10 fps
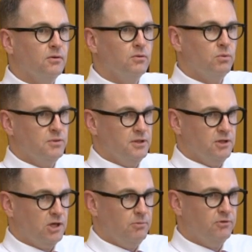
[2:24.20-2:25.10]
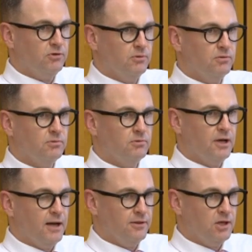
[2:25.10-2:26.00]
within the Commission
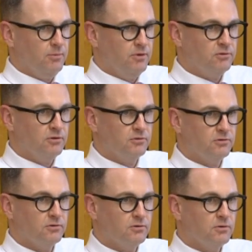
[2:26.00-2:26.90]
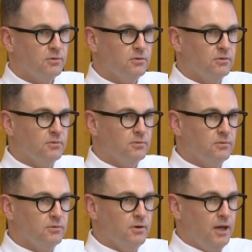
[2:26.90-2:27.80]
to other commissioners
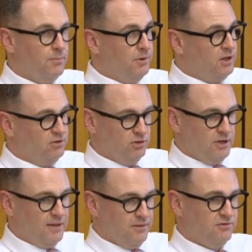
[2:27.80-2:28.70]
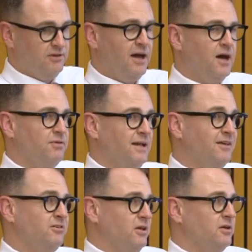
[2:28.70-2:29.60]
and potentially to other staff at ASIC.